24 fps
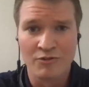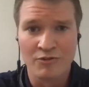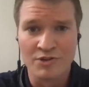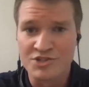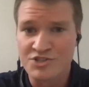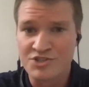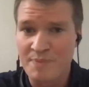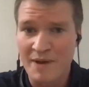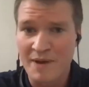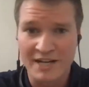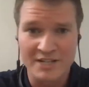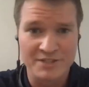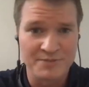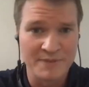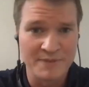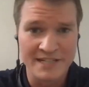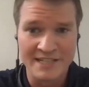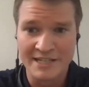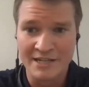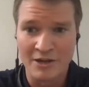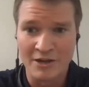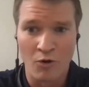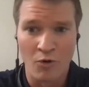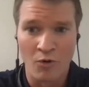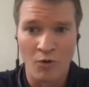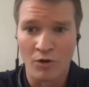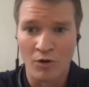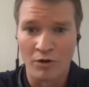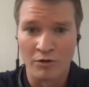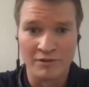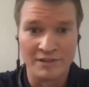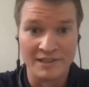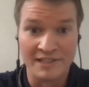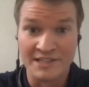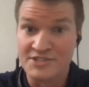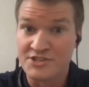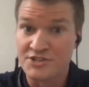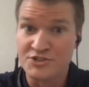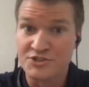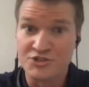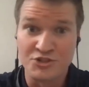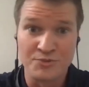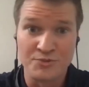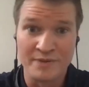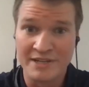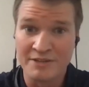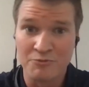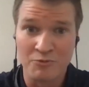respect me or listen
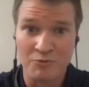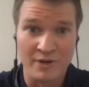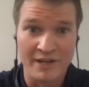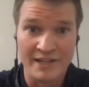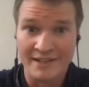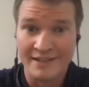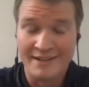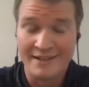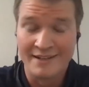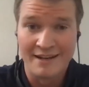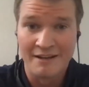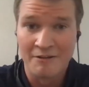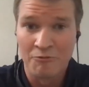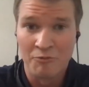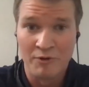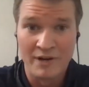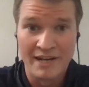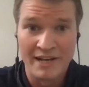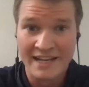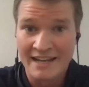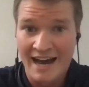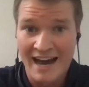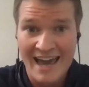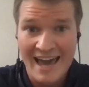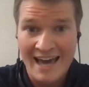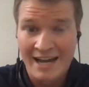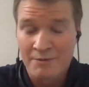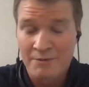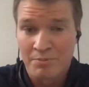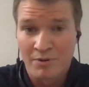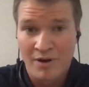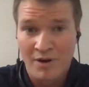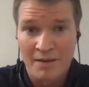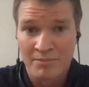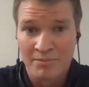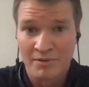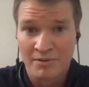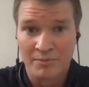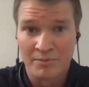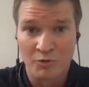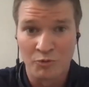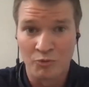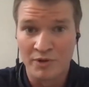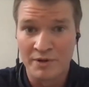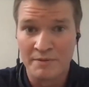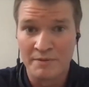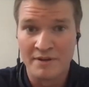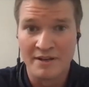to me when, when I had a problem or
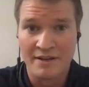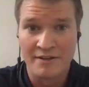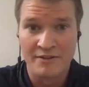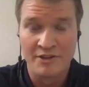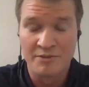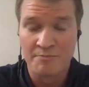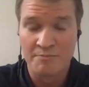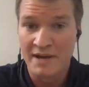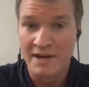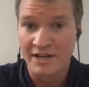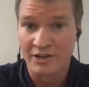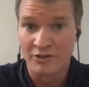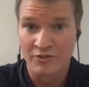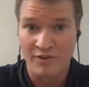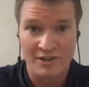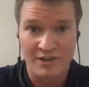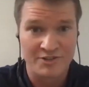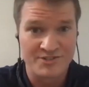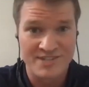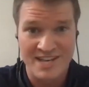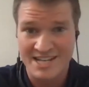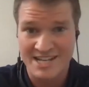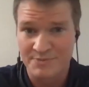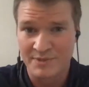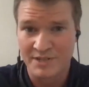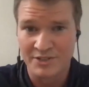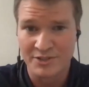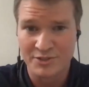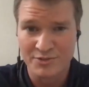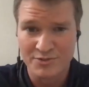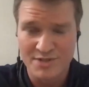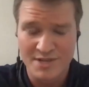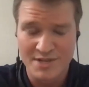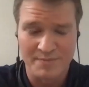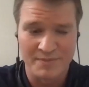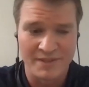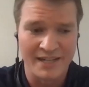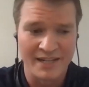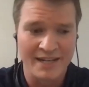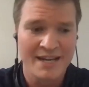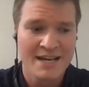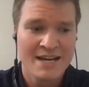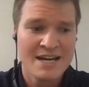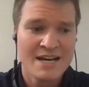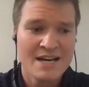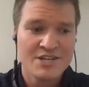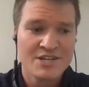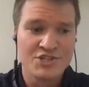when the band directors asked me to do something.
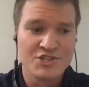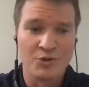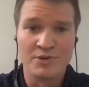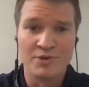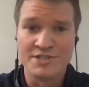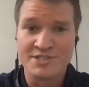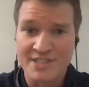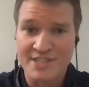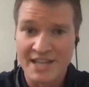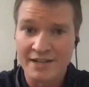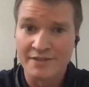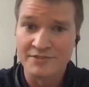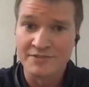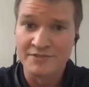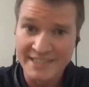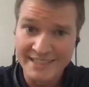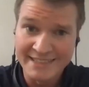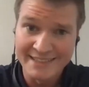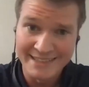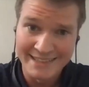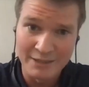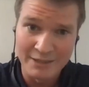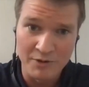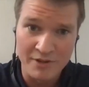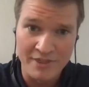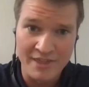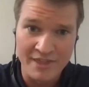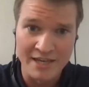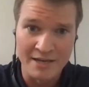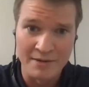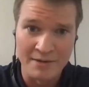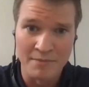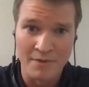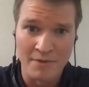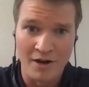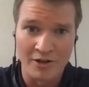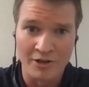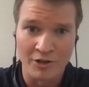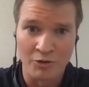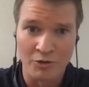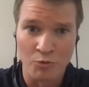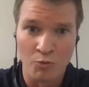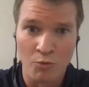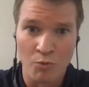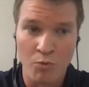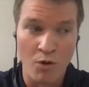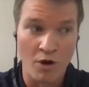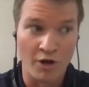So instead of dealing with him on a
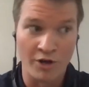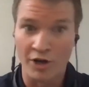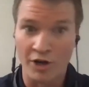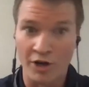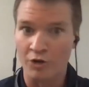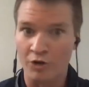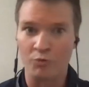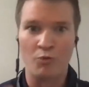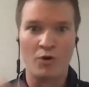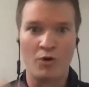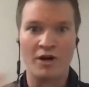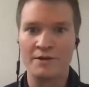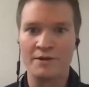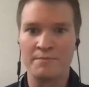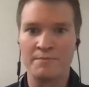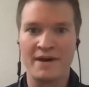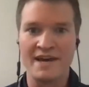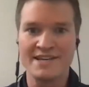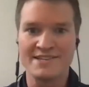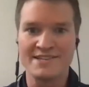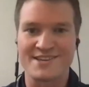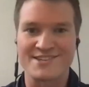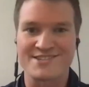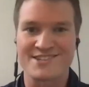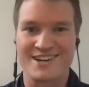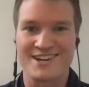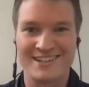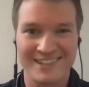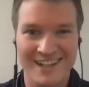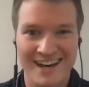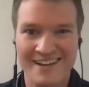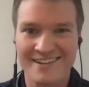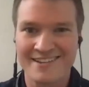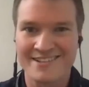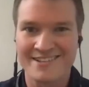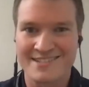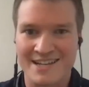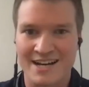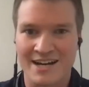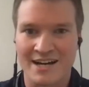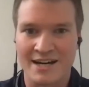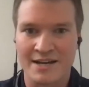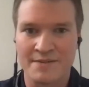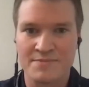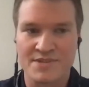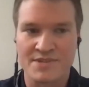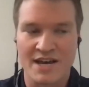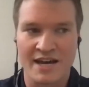one-on-one basis, a lot of the
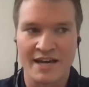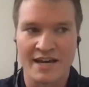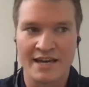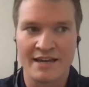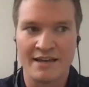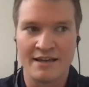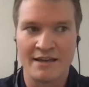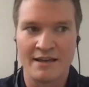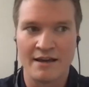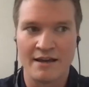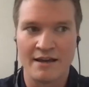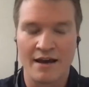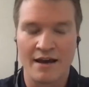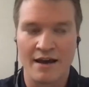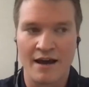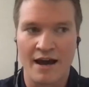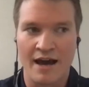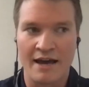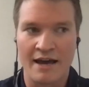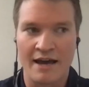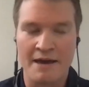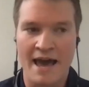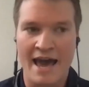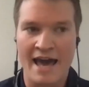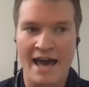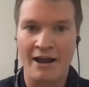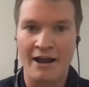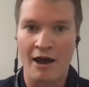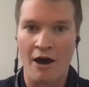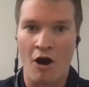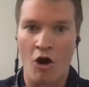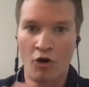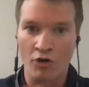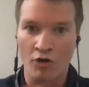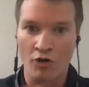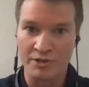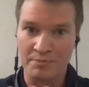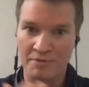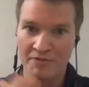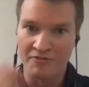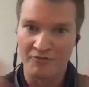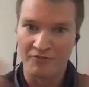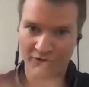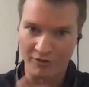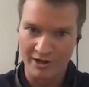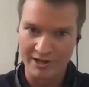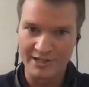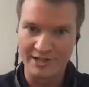times I, I had already
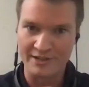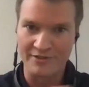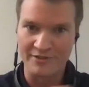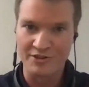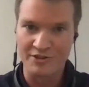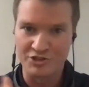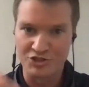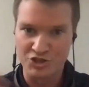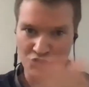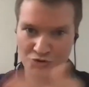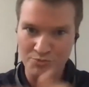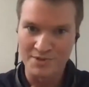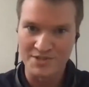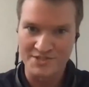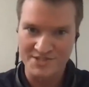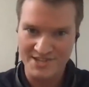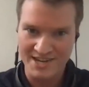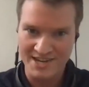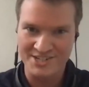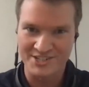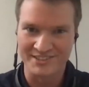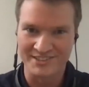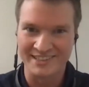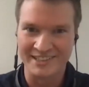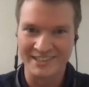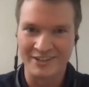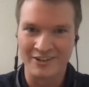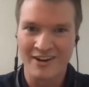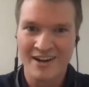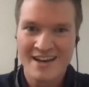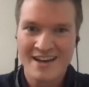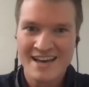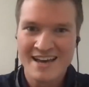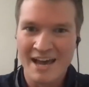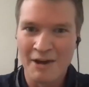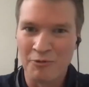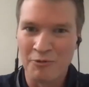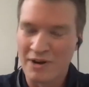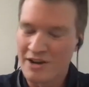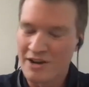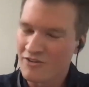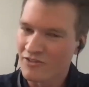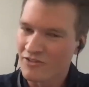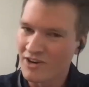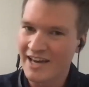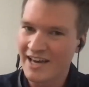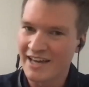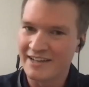befriended the tuba section leader. And
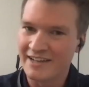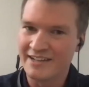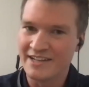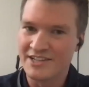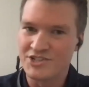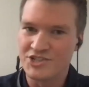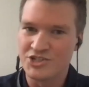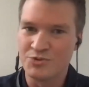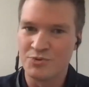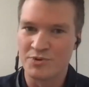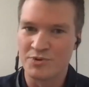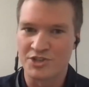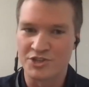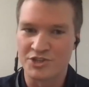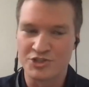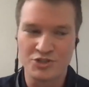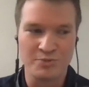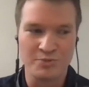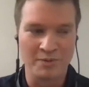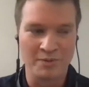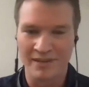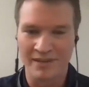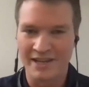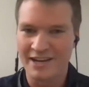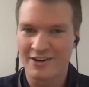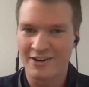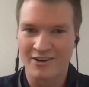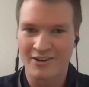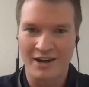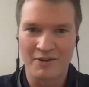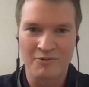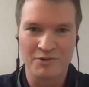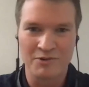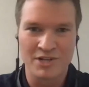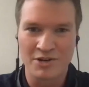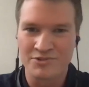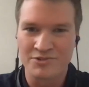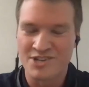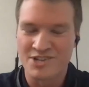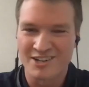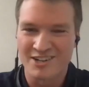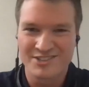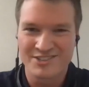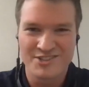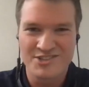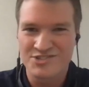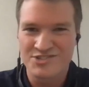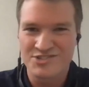whenever I had an issue with a tuba player, I would go
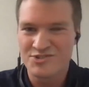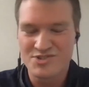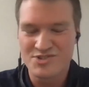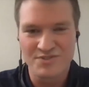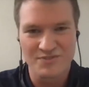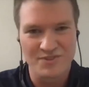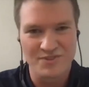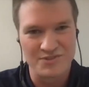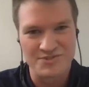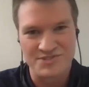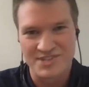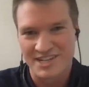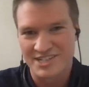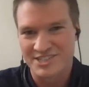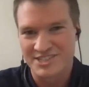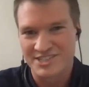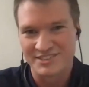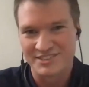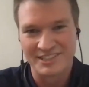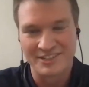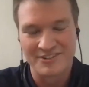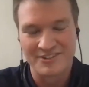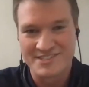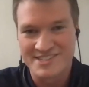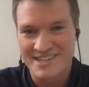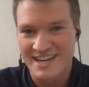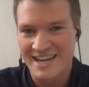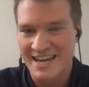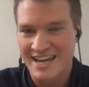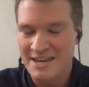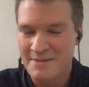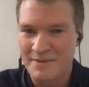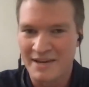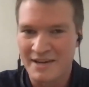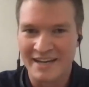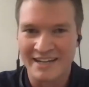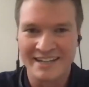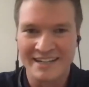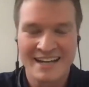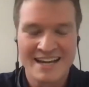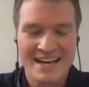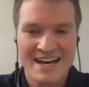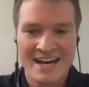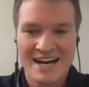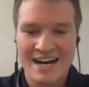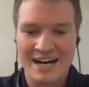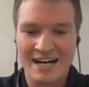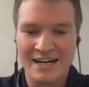talk to the sousaphone section leader and say, hey, man,
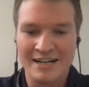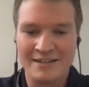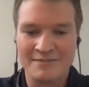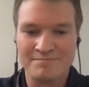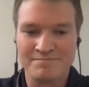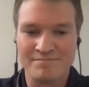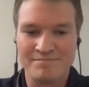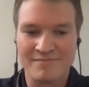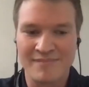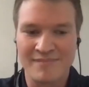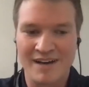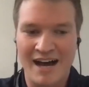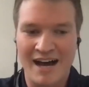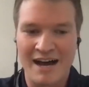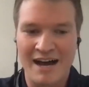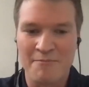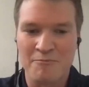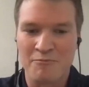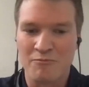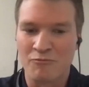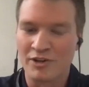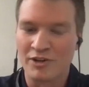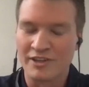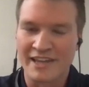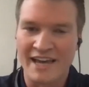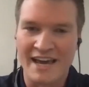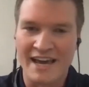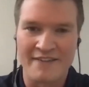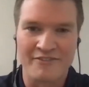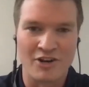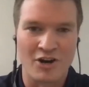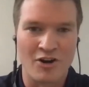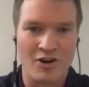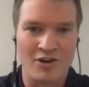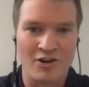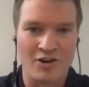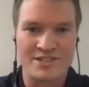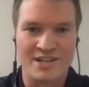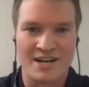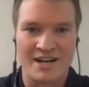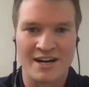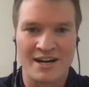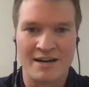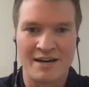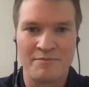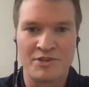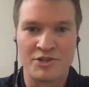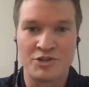um, I'm really having a hard
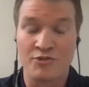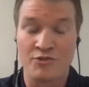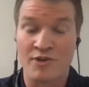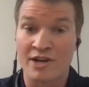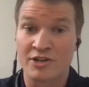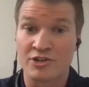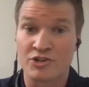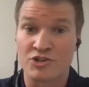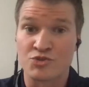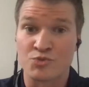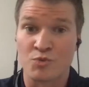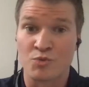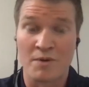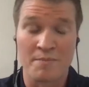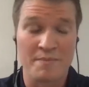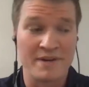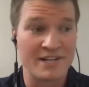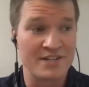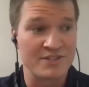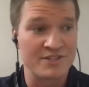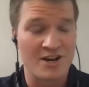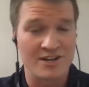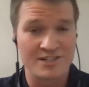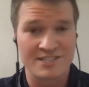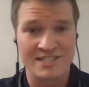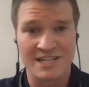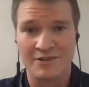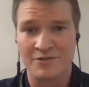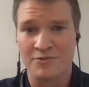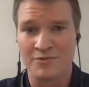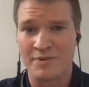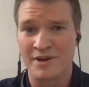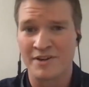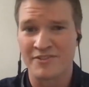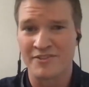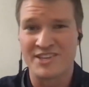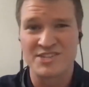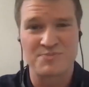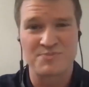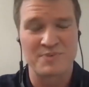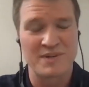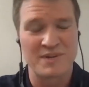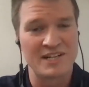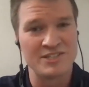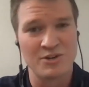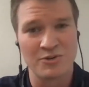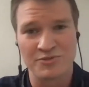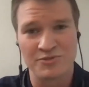time. The directors want me to talk to him about this, but
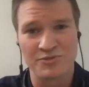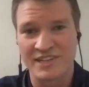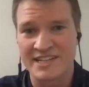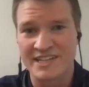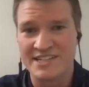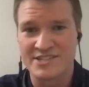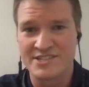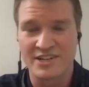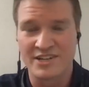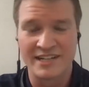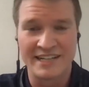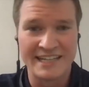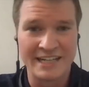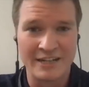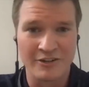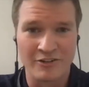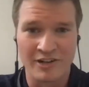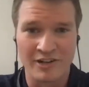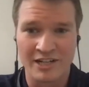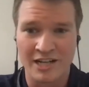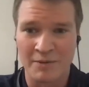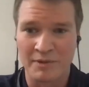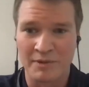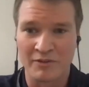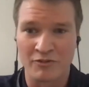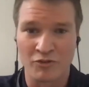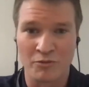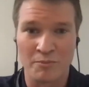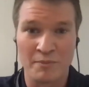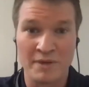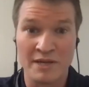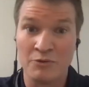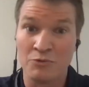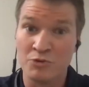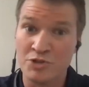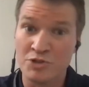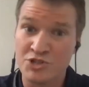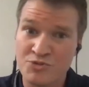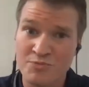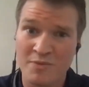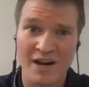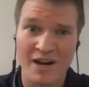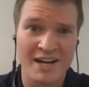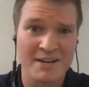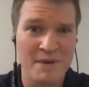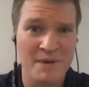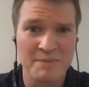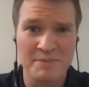I don't think he's going to hear it coming from me. Would you
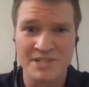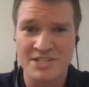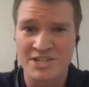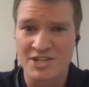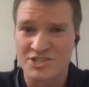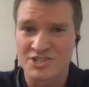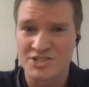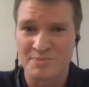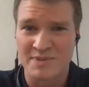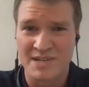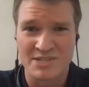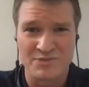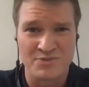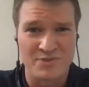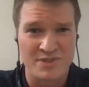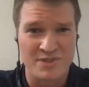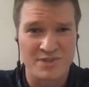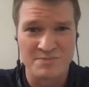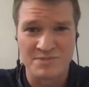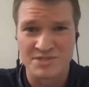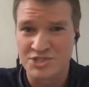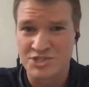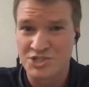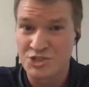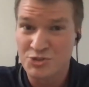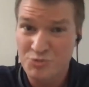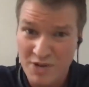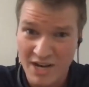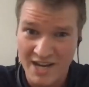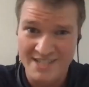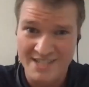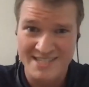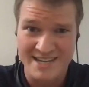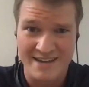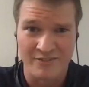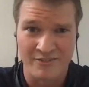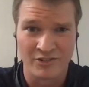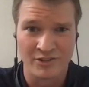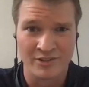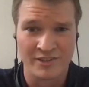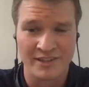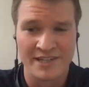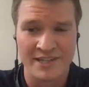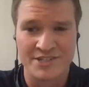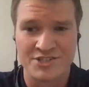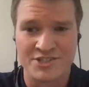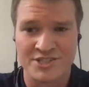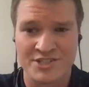mind maybe touching base with him since you guys have a
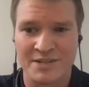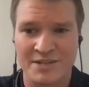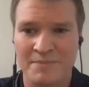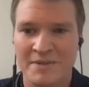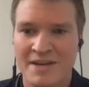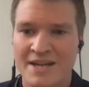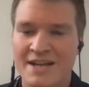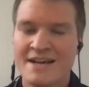relationship?